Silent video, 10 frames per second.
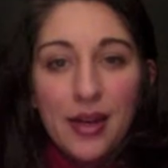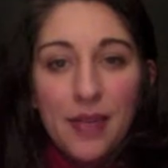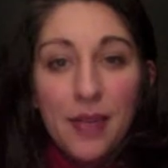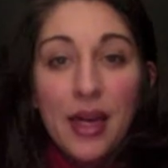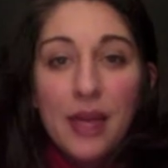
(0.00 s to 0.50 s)

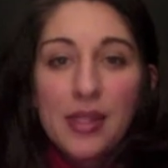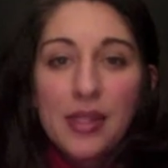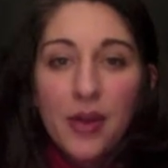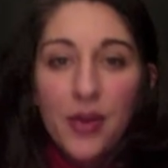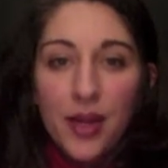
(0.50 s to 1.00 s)
my name is
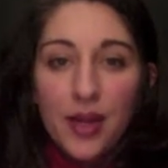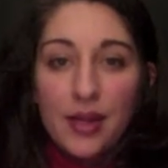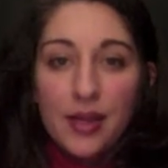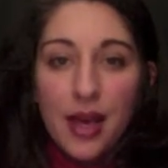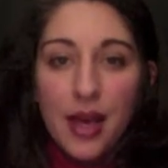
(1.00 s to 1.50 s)
Sarah
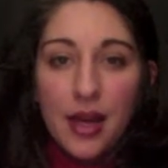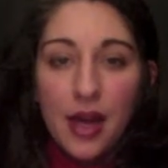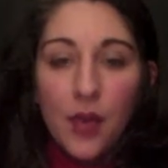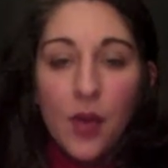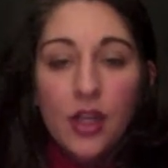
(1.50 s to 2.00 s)
Weenus and
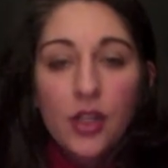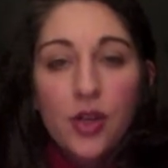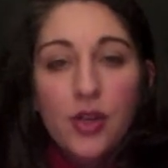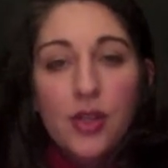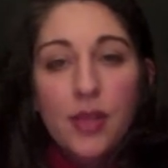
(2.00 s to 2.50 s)
I want to show
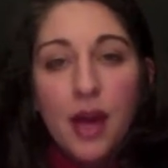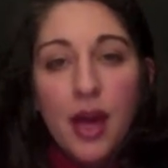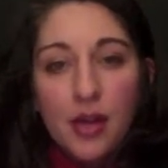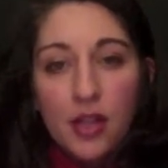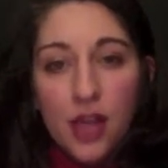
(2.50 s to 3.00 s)
you some
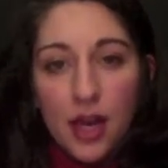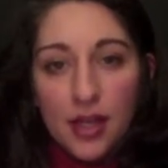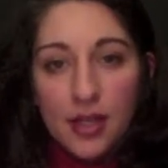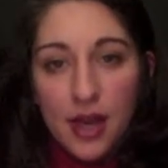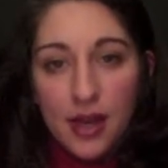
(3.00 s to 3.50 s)

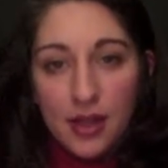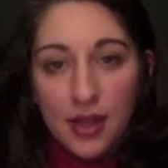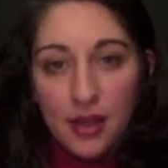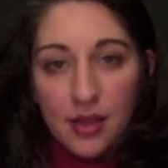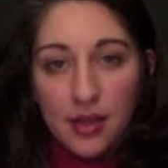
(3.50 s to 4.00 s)
energetic
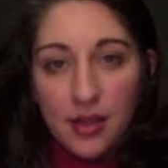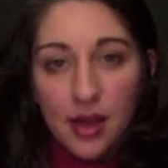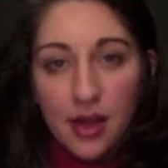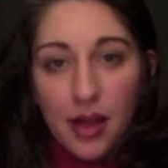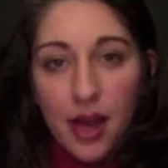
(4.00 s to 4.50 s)
techniques
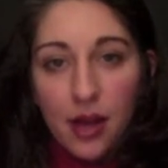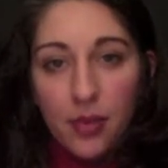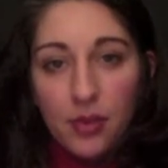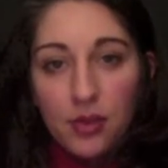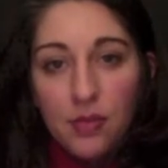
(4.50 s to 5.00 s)
that can
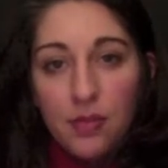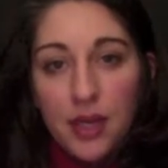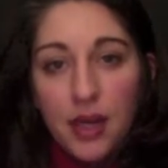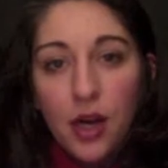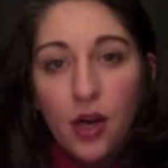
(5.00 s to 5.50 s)
help you to
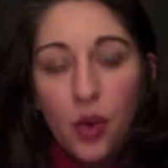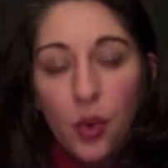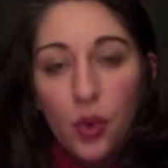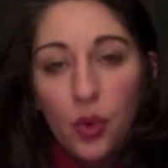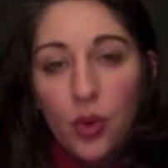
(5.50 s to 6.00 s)
beat a
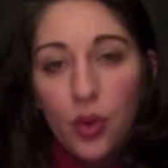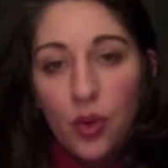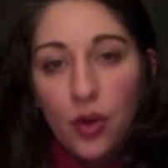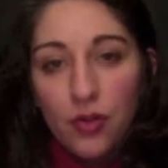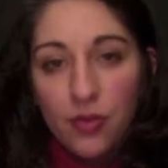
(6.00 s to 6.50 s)
cold
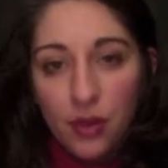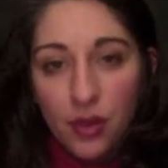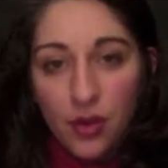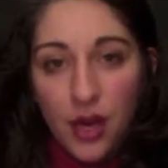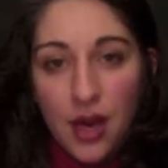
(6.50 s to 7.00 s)
or a
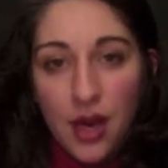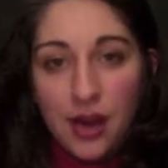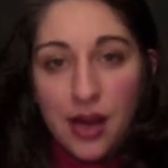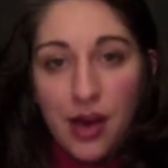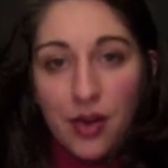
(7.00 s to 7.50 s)
flu.
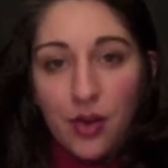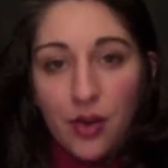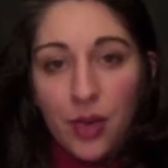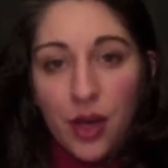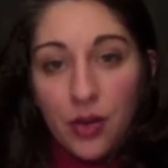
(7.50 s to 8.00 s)
Now,
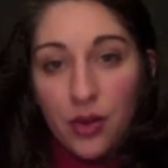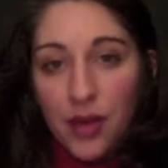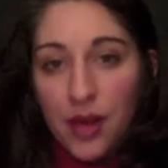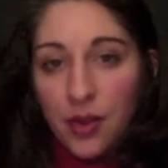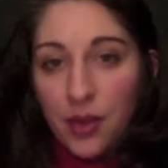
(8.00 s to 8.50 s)
we all know
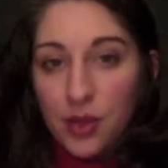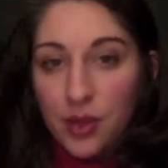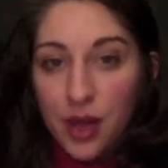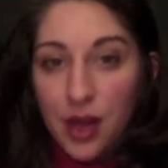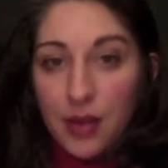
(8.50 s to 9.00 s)
that the
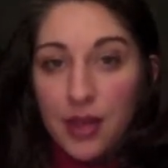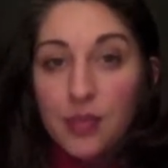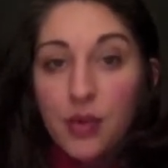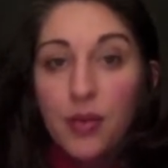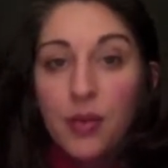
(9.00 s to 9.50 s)
wintertime is
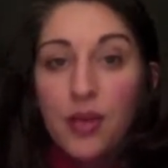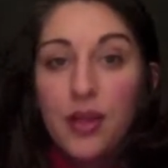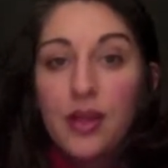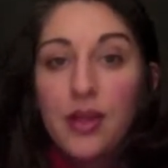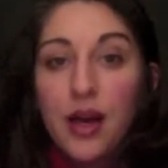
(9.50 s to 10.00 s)
probably
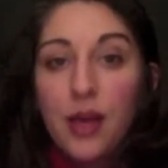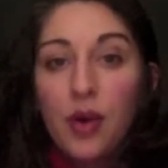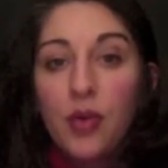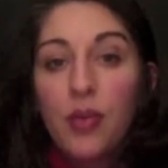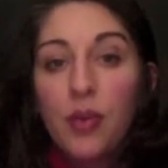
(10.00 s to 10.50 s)
the time where
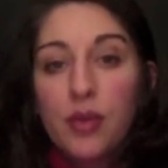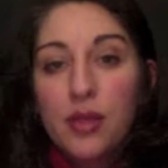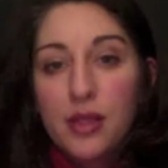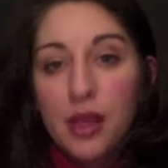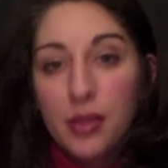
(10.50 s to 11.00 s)
we're most
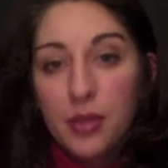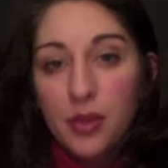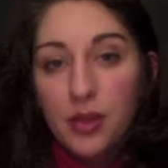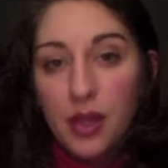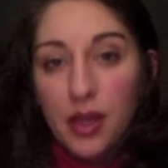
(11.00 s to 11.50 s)
susceptible
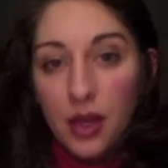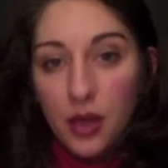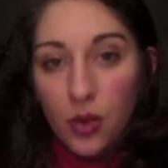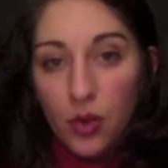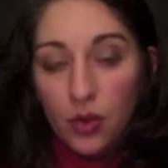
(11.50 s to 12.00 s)
to getting a
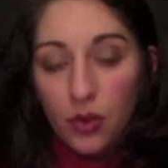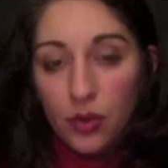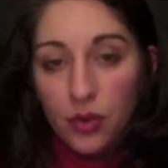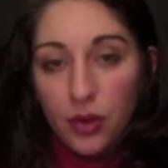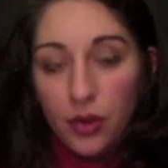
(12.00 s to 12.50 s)
cold or a
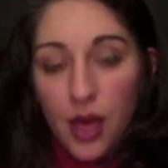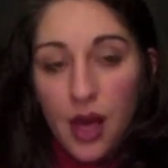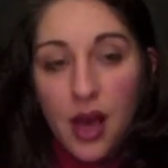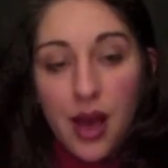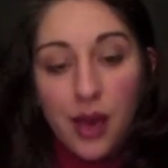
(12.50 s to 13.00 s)
flu,
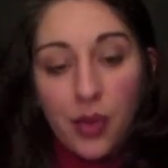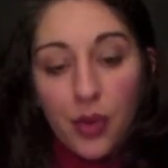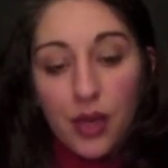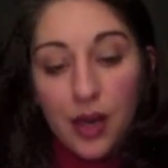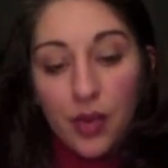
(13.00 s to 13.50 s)
and when we
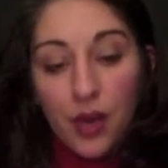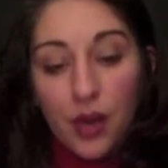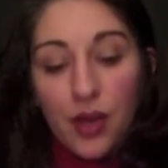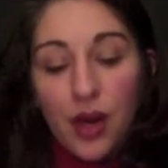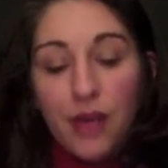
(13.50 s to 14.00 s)
get one
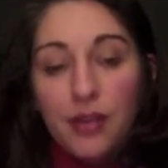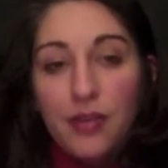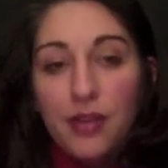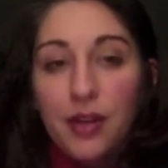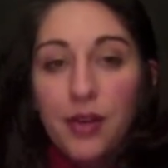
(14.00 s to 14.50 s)
we often
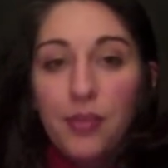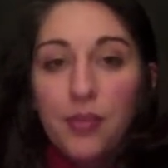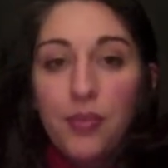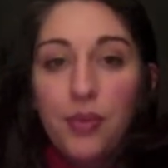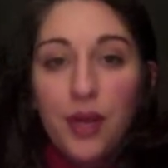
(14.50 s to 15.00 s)
feel
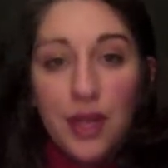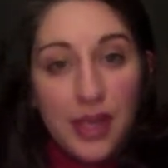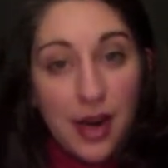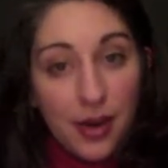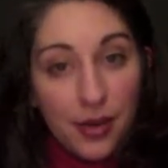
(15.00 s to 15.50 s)
pretty
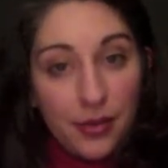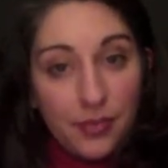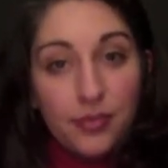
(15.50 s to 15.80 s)
terrible